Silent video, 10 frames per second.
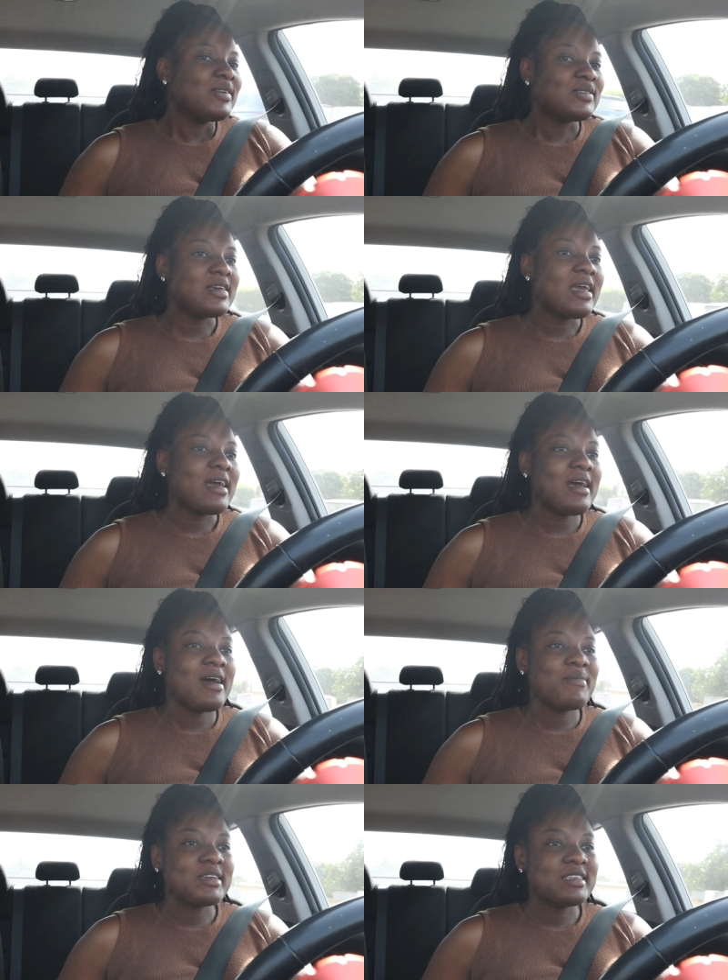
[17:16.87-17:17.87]
So yeah,
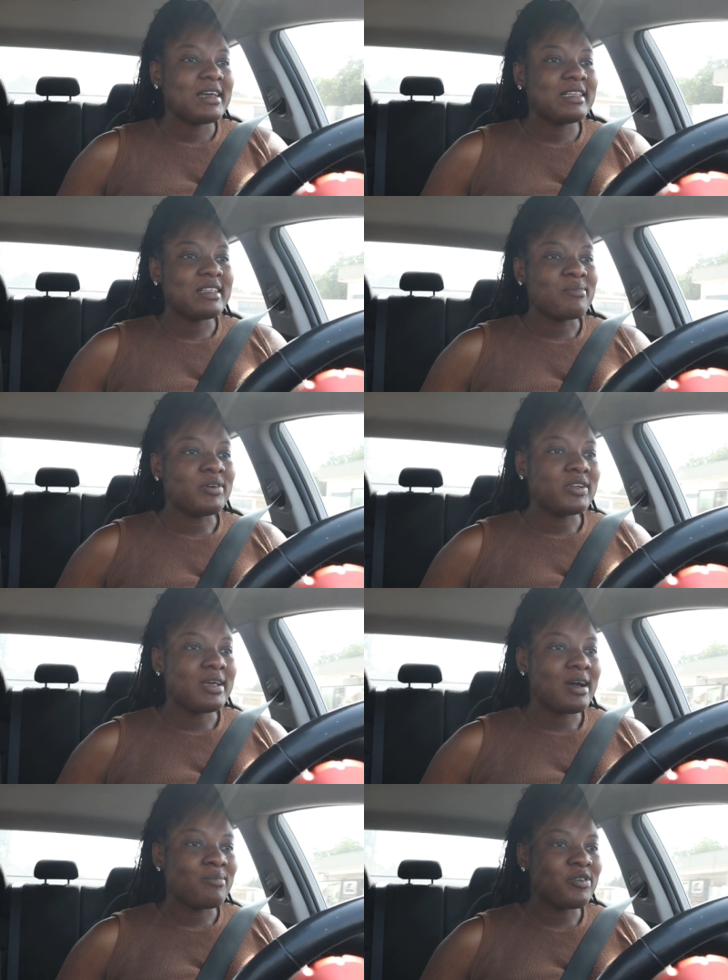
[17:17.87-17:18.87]
I'm excited about
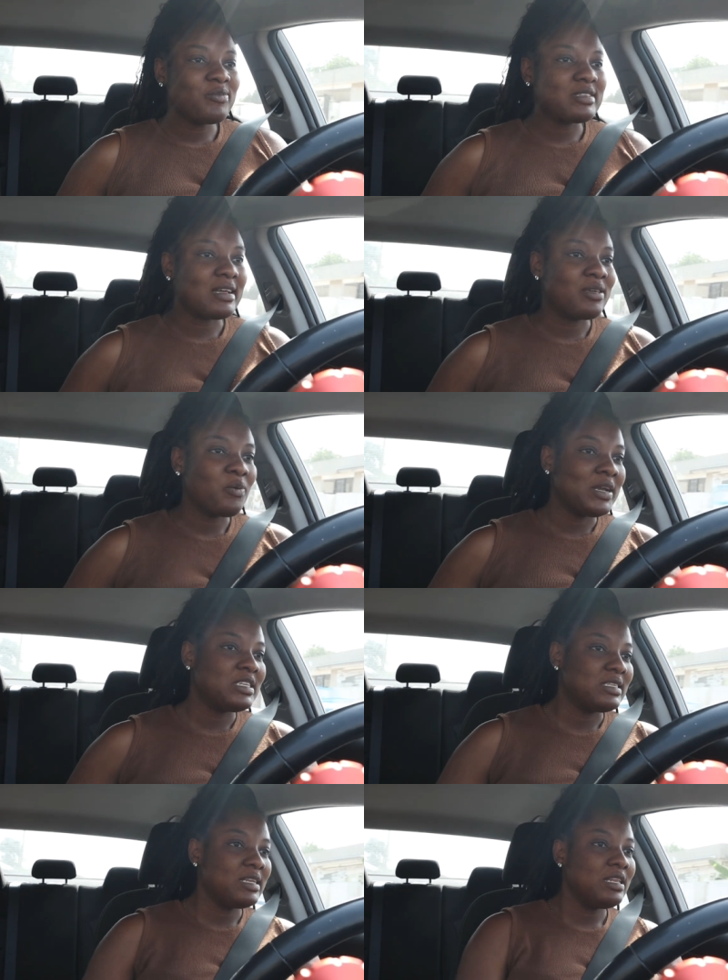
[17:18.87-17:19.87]
that. I'm almost at the
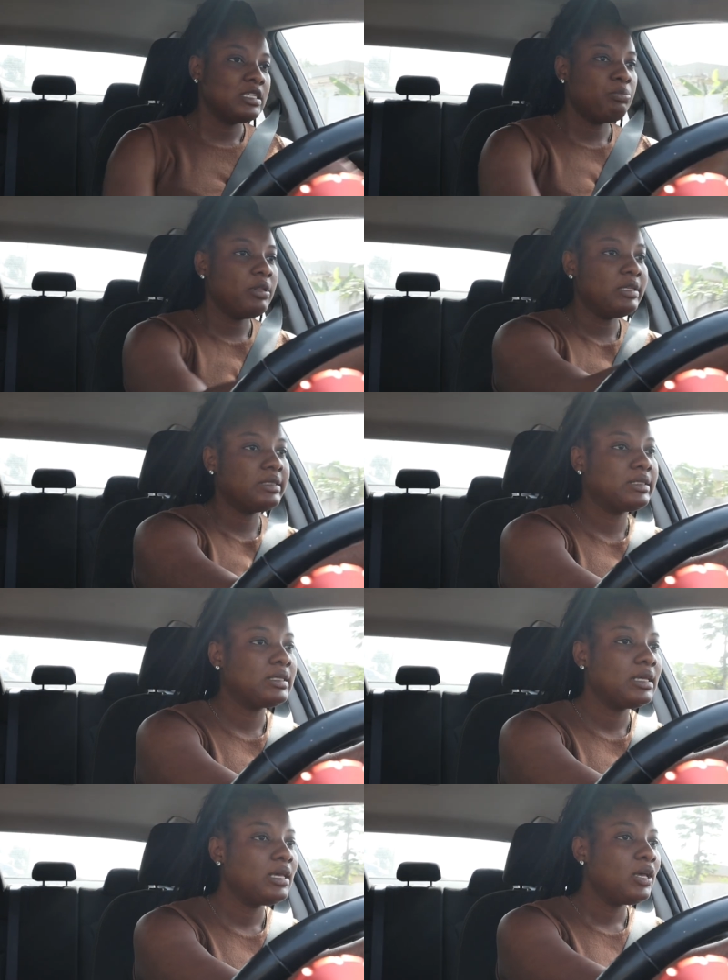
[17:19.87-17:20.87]
wachi sellers place,
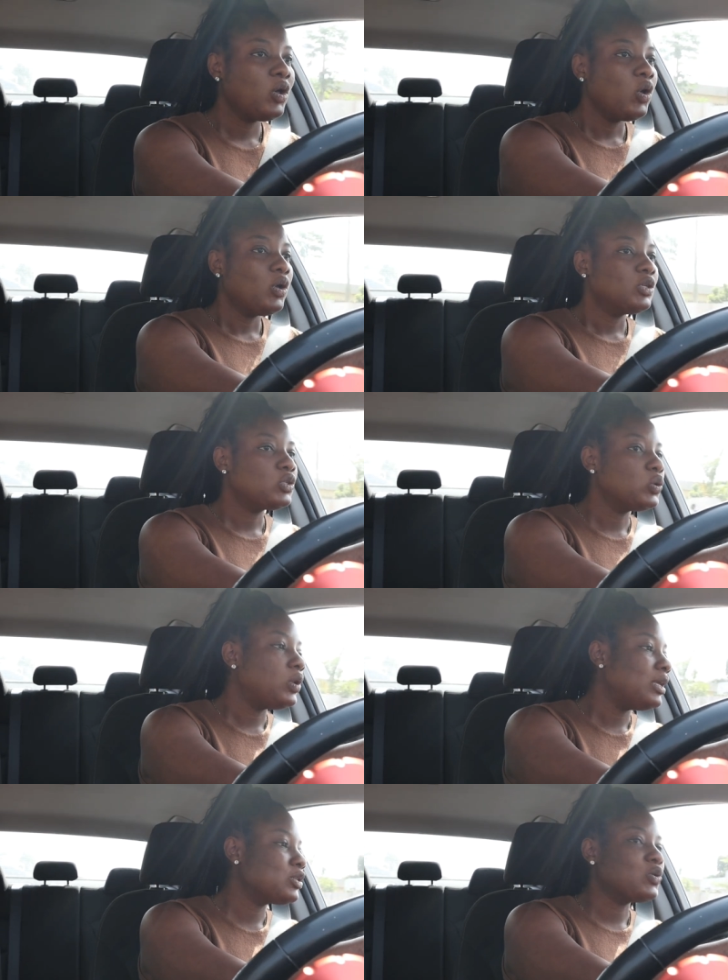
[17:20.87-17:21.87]
so
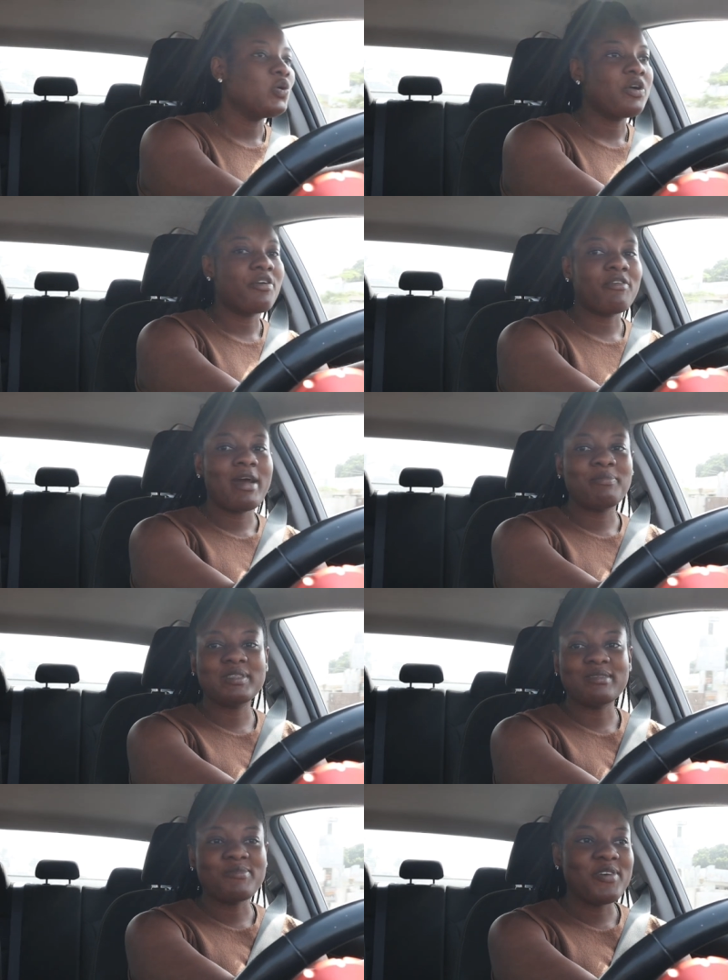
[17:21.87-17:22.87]
let's go grab
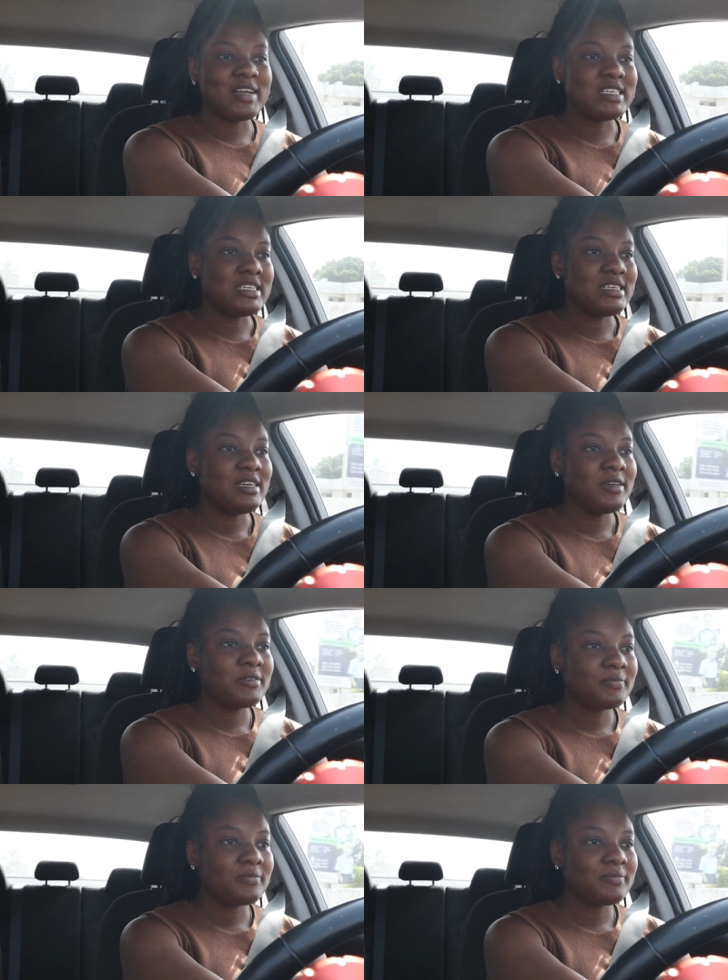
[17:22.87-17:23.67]
some wachi.